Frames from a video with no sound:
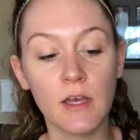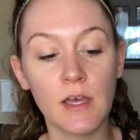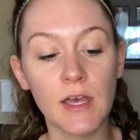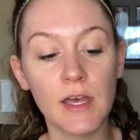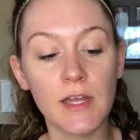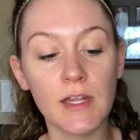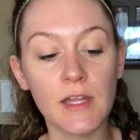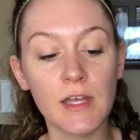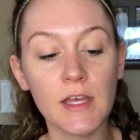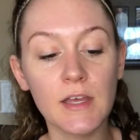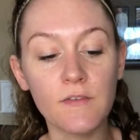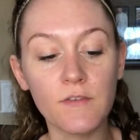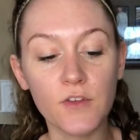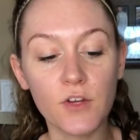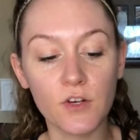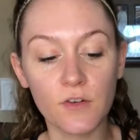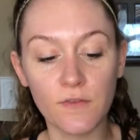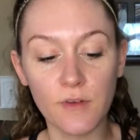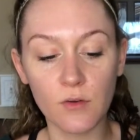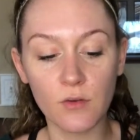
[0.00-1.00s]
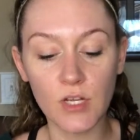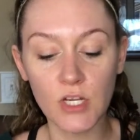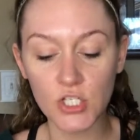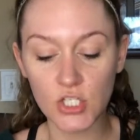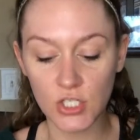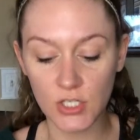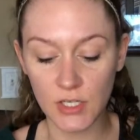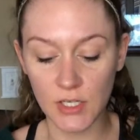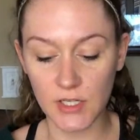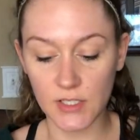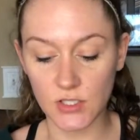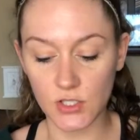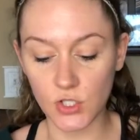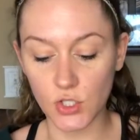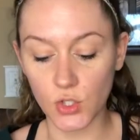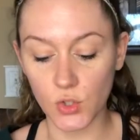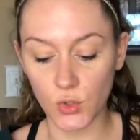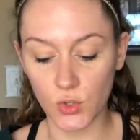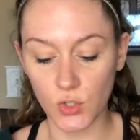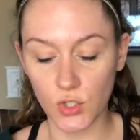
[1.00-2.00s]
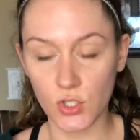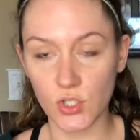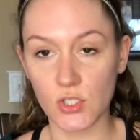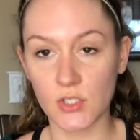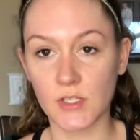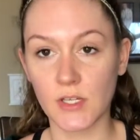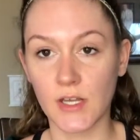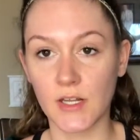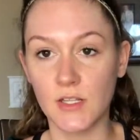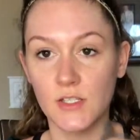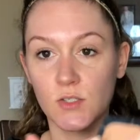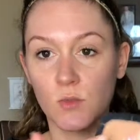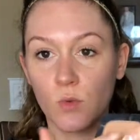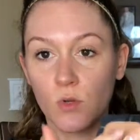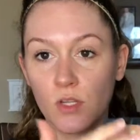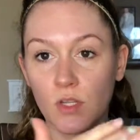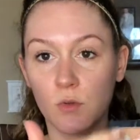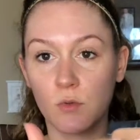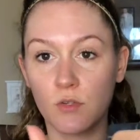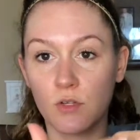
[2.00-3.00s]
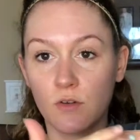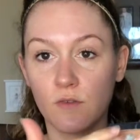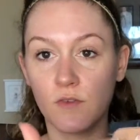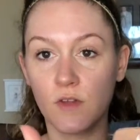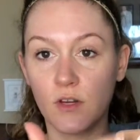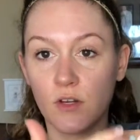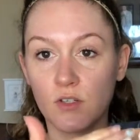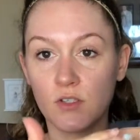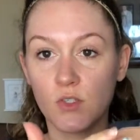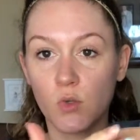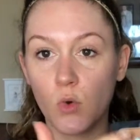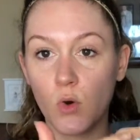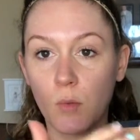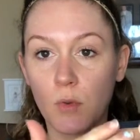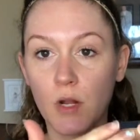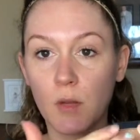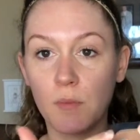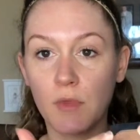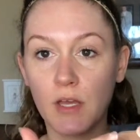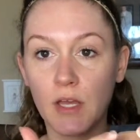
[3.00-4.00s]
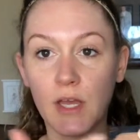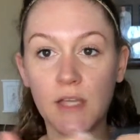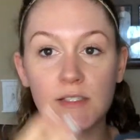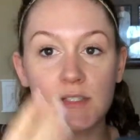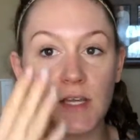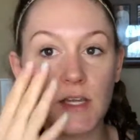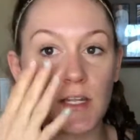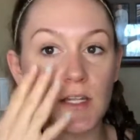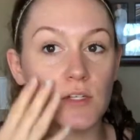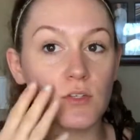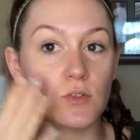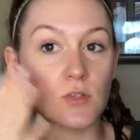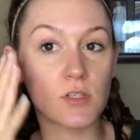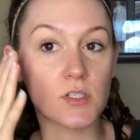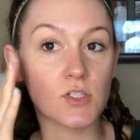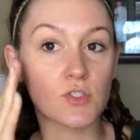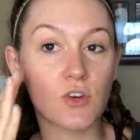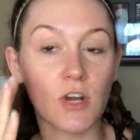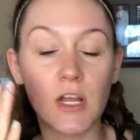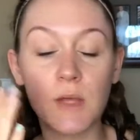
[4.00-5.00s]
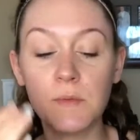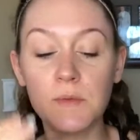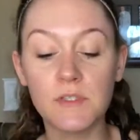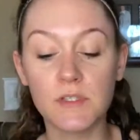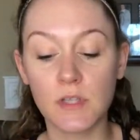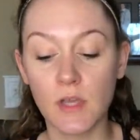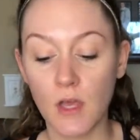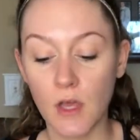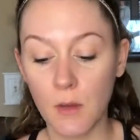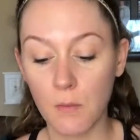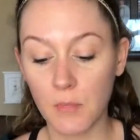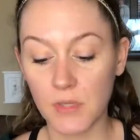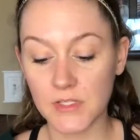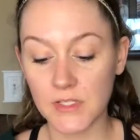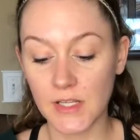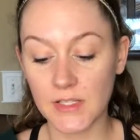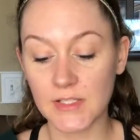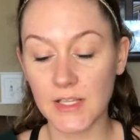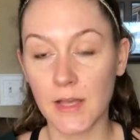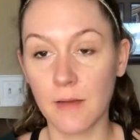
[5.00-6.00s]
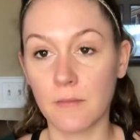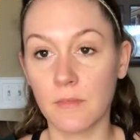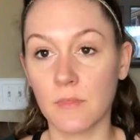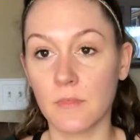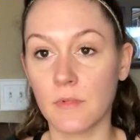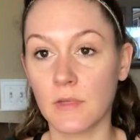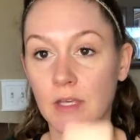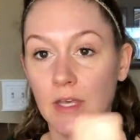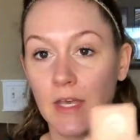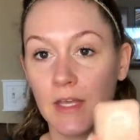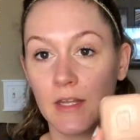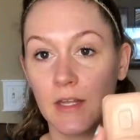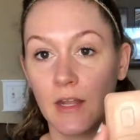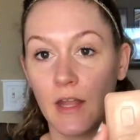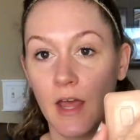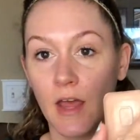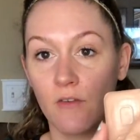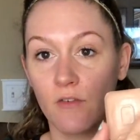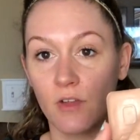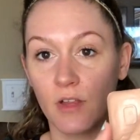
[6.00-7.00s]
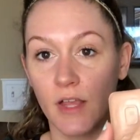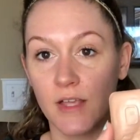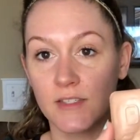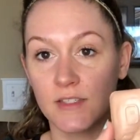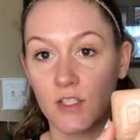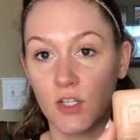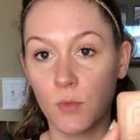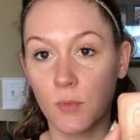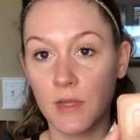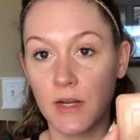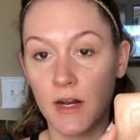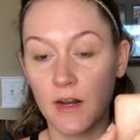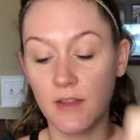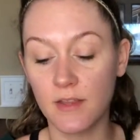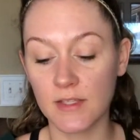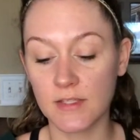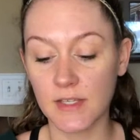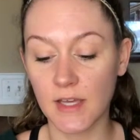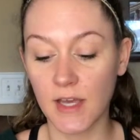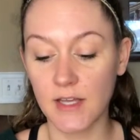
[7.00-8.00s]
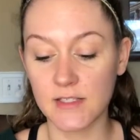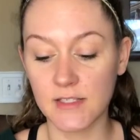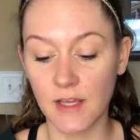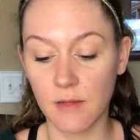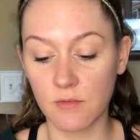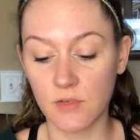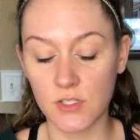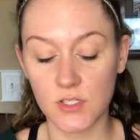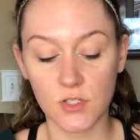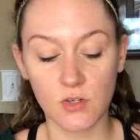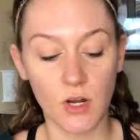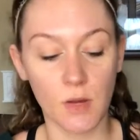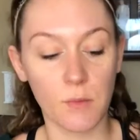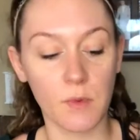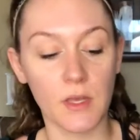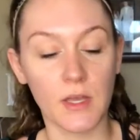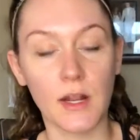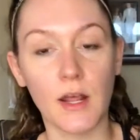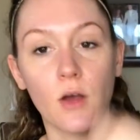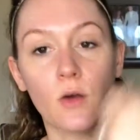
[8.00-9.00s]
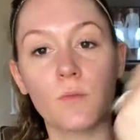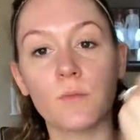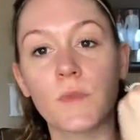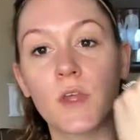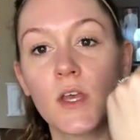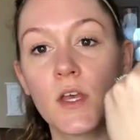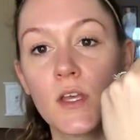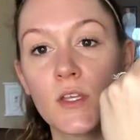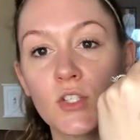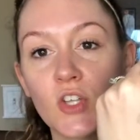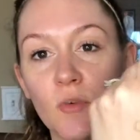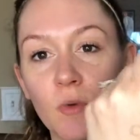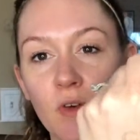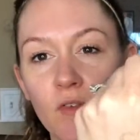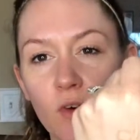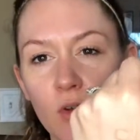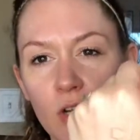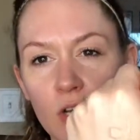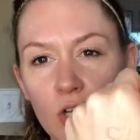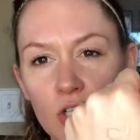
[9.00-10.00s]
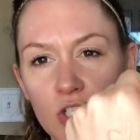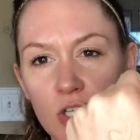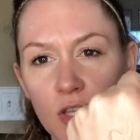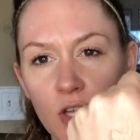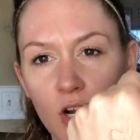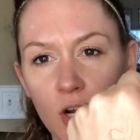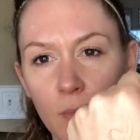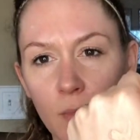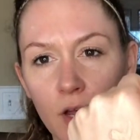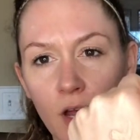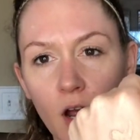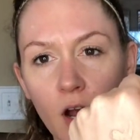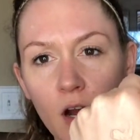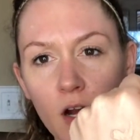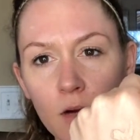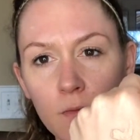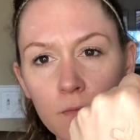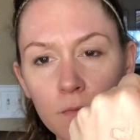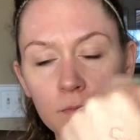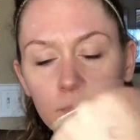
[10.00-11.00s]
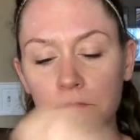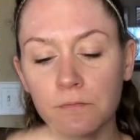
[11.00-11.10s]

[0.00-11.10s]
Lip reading: And if your foundation is new, you can just kind of swirl in with your fingers to warm it up, like I said, and do the stripes. But since I'm getting every last little bit out of the sides, I'm just scraping it out. So I have my foundation there on my arm.